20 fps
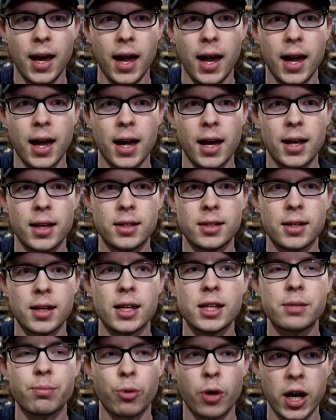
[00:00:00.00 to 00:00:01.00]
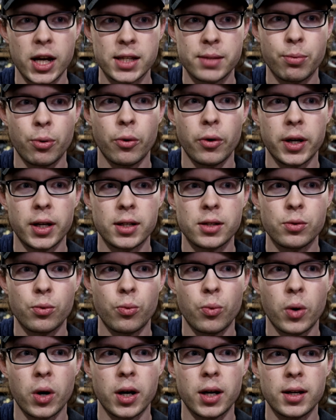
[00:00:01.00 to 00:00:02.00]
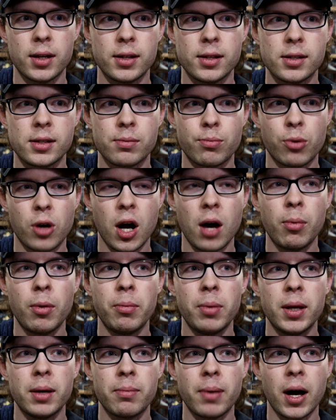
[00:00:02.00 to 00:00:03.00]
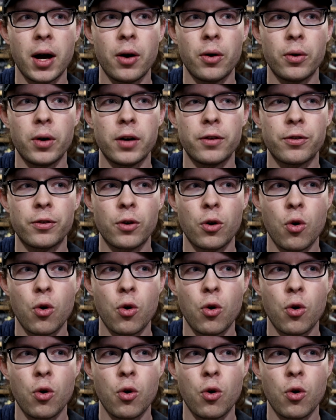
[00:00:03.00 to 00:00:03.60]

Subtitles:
And his price point was probably about a